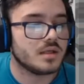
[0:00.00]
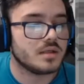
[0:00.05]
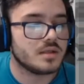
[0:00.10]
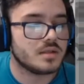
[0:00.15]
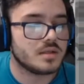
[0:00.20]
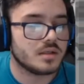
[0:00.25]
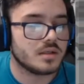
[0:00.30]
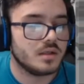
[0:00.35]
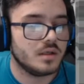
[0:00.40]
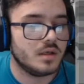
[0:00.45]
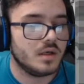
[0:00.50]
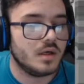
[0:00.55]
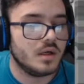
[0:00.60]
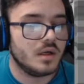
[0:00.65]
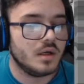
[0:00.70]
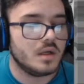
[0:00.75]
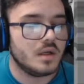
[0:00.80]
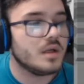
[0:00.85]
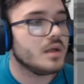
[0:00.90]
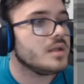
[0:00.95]
to...
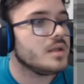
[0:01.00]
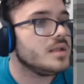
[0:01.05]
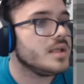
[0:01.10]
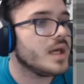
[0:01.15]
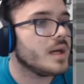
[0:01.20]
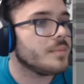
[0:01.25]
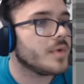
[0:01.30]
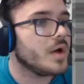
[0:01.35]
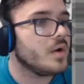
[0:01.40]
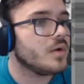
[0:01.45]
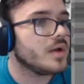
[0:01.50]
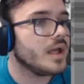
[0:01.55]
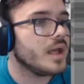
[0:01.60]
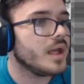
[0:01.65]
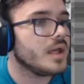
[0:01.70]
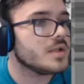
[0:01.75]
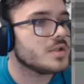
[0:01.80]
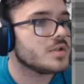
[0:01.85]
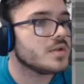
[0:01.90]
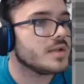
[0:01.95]
Yep,
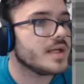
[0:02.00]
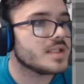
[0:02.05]
okay, so that's